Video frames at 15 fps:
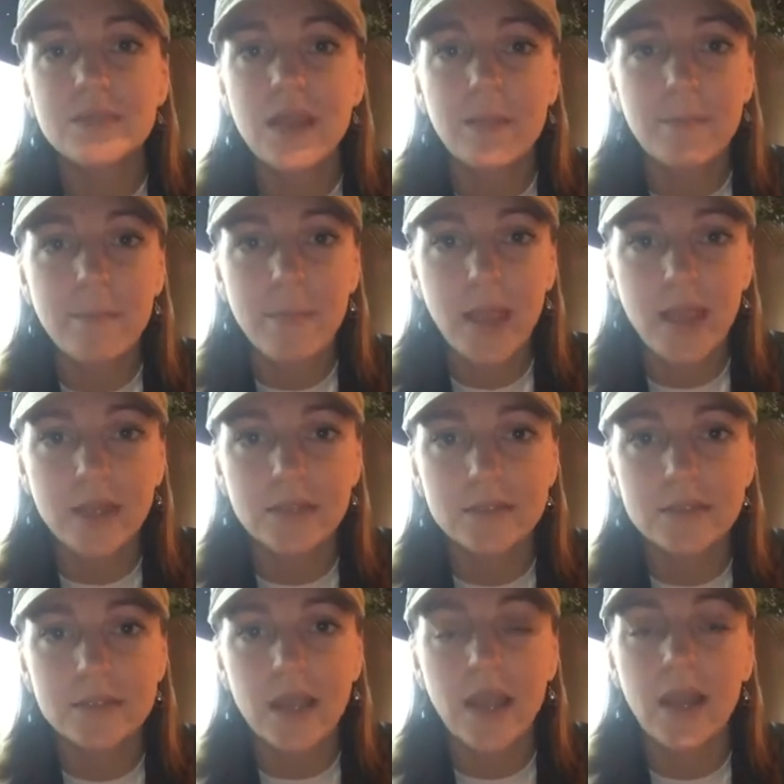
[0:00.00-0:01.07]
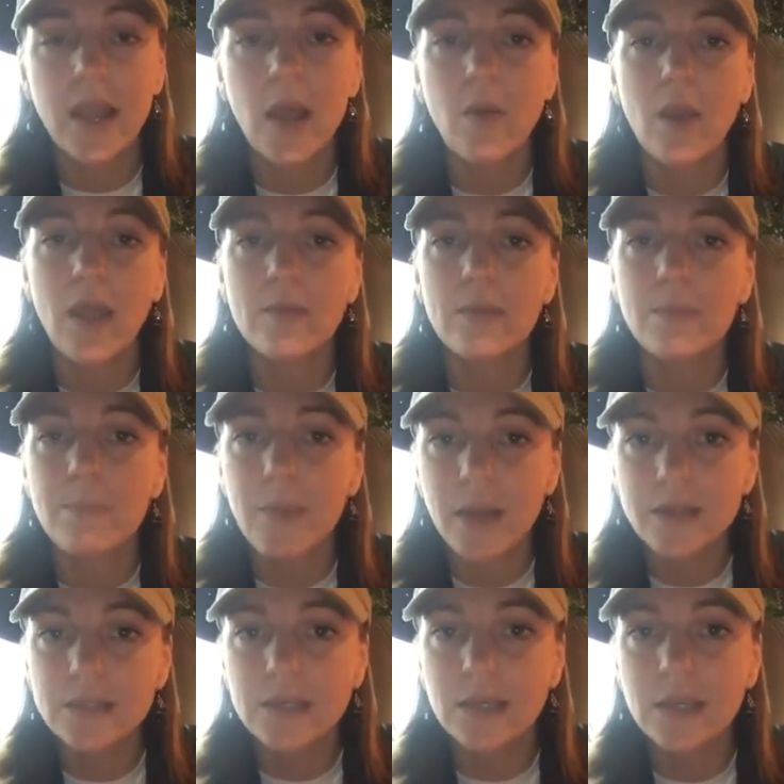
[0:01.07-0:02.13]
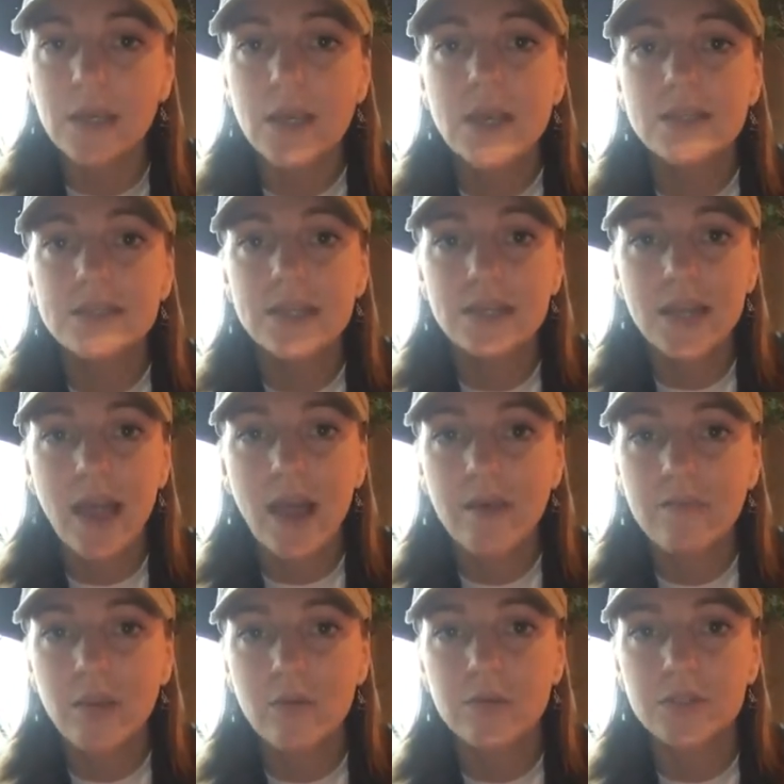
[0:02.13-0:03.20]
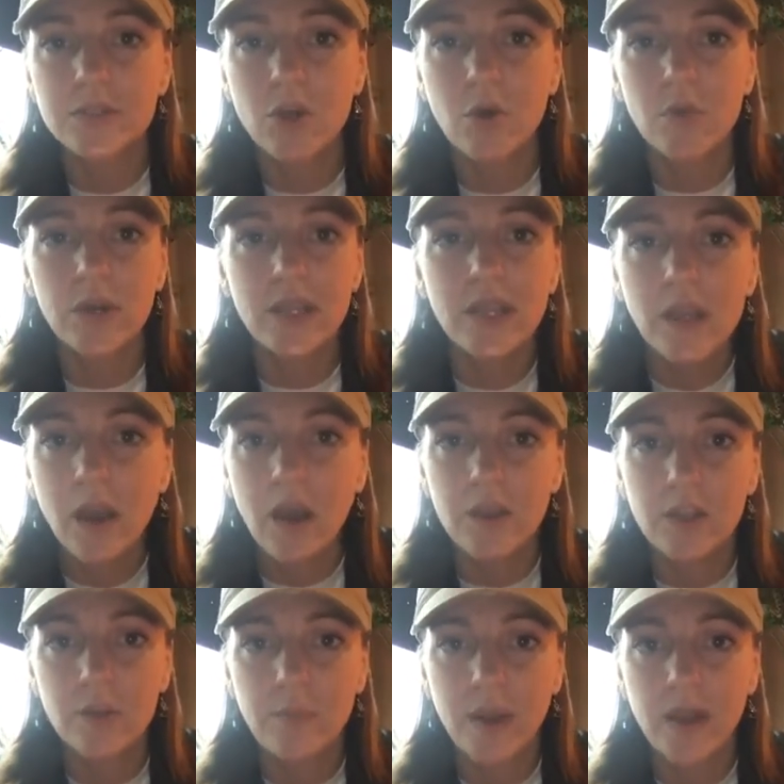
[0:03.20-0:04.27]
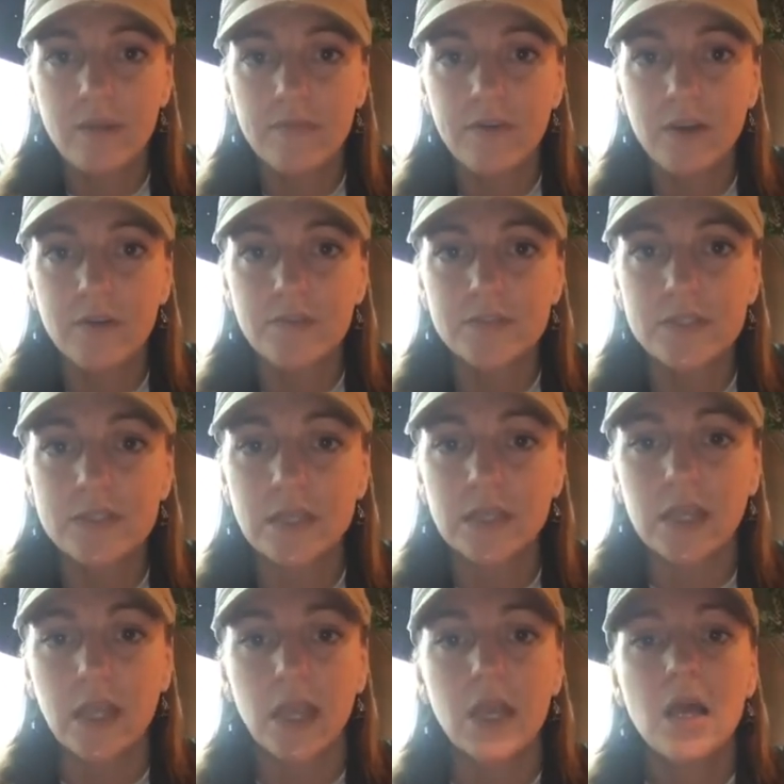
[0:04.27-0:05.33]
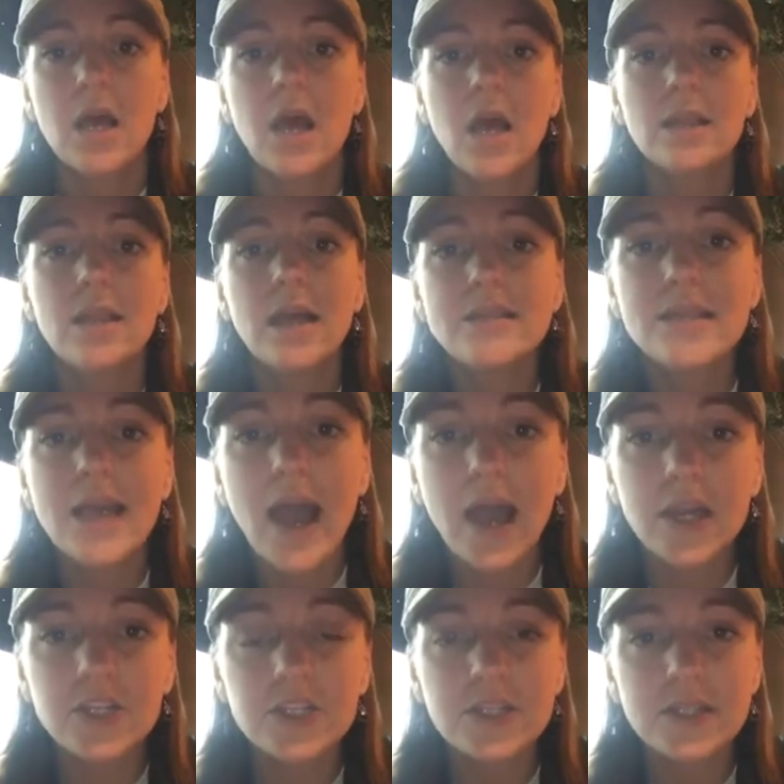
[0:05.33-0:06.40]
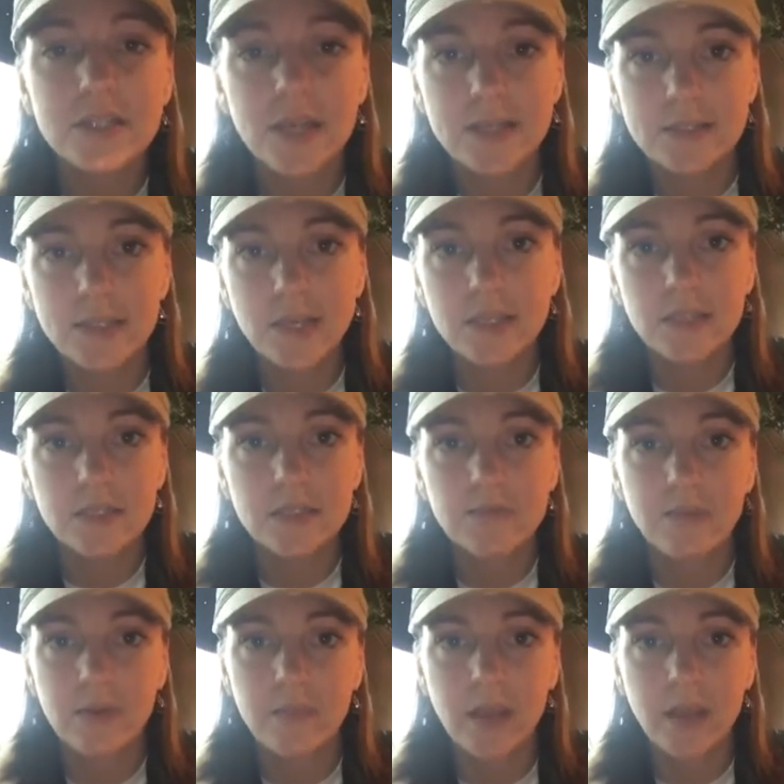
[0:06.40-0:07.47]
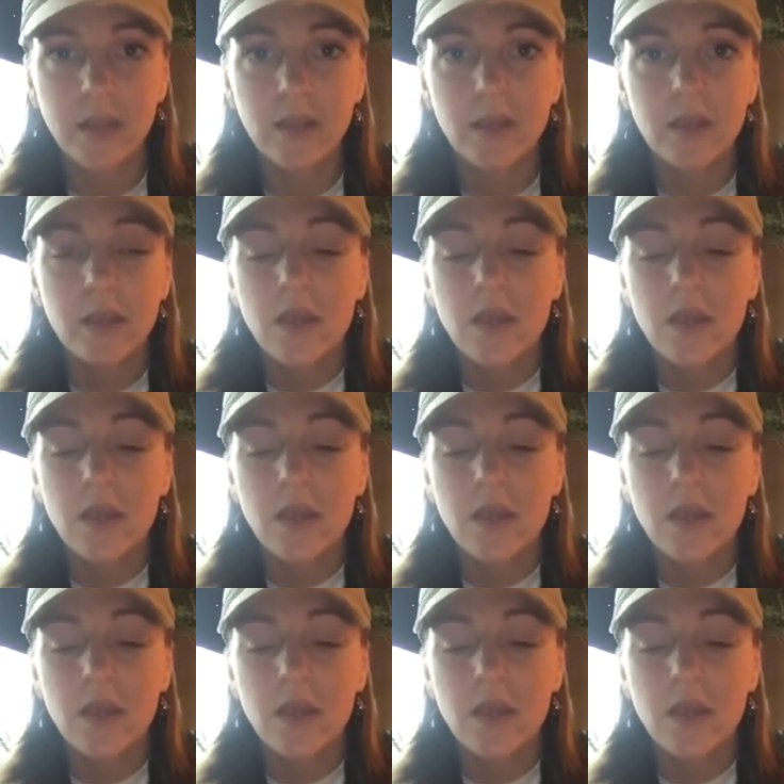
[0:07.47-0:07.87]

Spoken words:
and maced, and how Ammon Bundy didn't have that result when he occupied a federal facility. Let's actually dissect this for a minute.